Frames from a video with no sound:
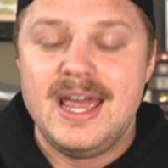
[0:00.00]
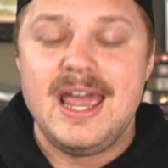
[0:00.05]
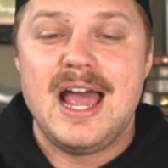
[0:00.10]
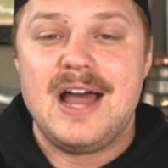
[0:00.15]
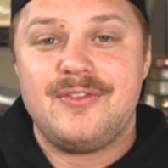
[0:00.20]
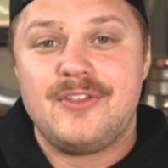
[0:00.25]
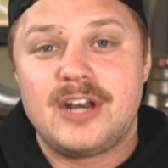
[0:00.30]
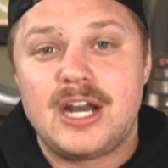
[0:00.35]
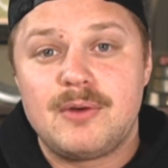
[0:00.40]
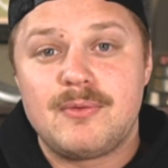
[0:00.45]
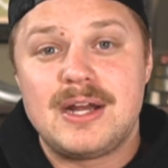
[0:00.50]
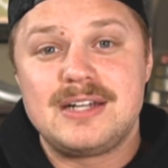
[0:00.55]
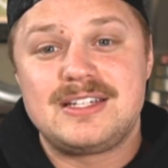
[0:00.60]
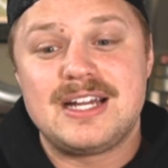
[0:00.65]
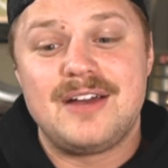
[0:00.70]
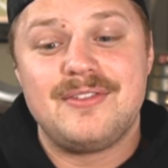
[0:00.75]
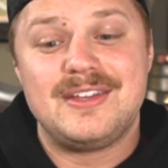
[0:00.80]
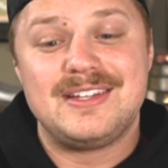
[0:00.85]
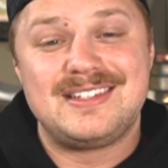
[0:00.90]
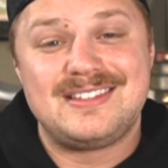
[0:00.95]
and then I write
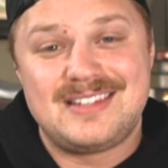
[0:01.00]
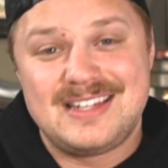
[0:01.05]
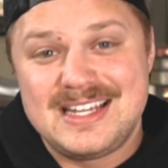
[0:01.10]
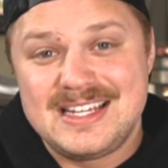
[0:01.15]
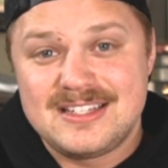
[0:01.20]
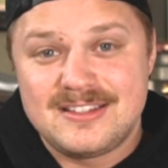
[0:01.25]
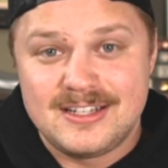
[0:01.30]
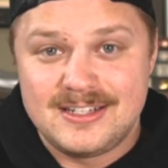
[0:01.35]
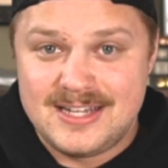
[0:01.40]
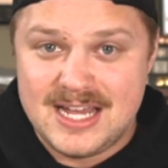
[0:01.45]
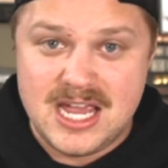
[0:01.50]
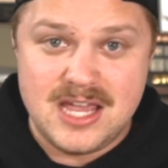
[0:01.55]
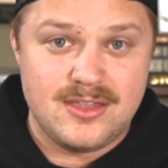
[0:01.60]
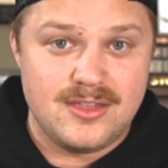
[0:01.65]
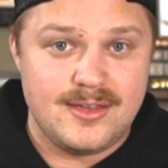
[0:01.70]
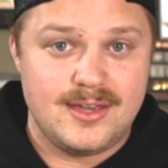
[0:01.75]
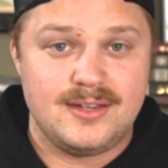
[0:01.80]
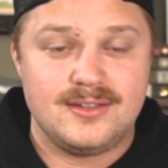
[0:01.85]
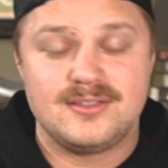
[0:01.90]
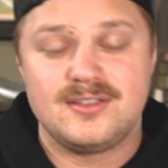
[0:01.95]
down the seize the day
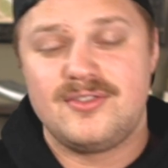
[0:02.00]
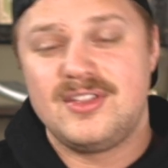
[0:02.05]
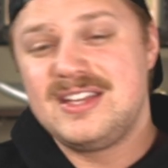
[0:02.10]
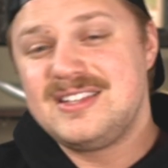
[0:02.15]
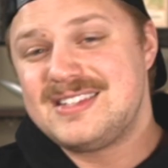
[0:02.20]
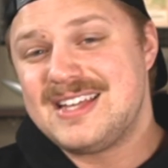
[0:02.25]
things